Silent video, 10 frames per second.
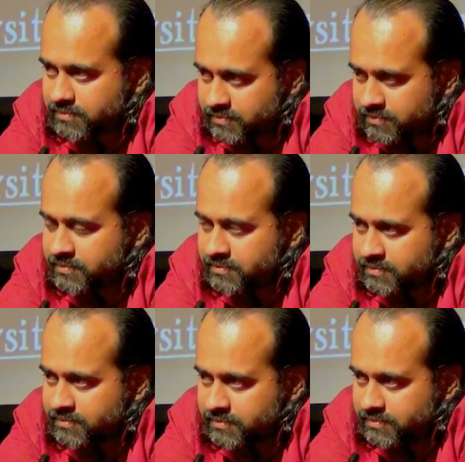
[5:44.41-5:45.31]
and then
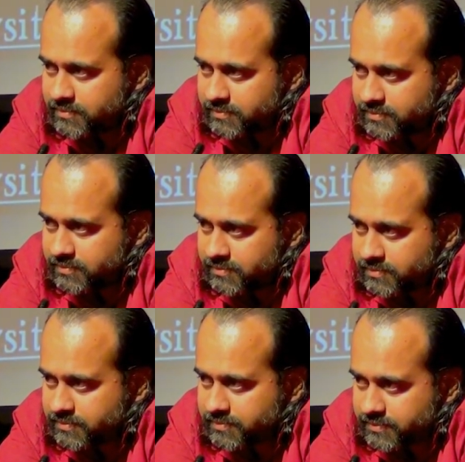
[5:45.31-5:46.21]
you choose to
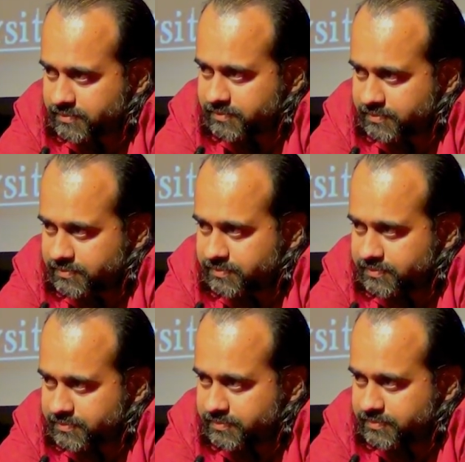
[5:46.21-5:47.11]
leave your
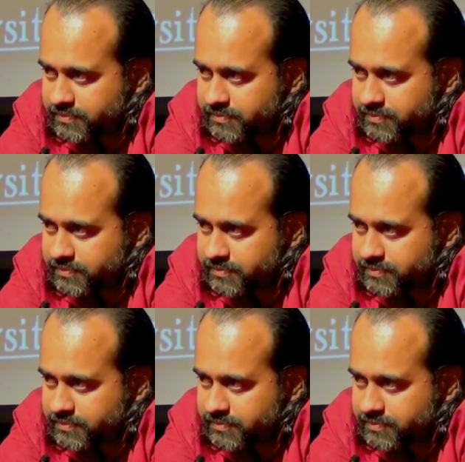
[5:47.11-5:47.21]
profession